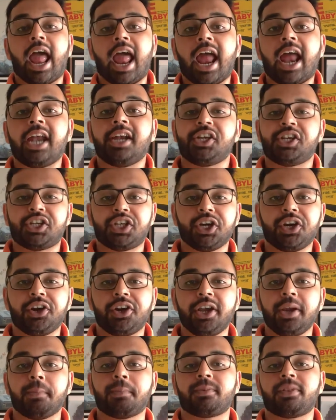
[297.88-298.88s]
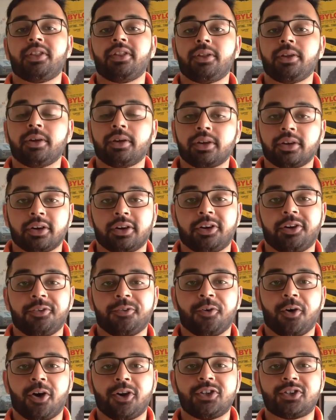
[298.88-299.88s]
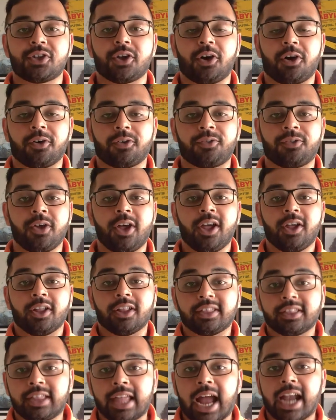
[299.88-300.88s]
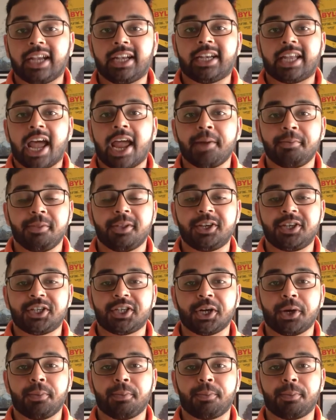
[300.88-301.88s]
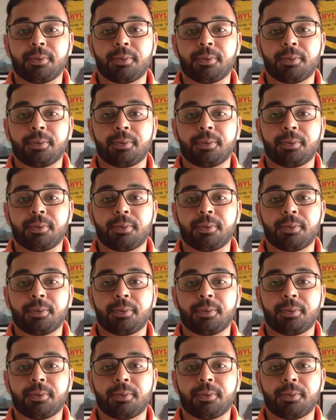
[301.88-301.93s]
and she reaped the rewards of that time that she had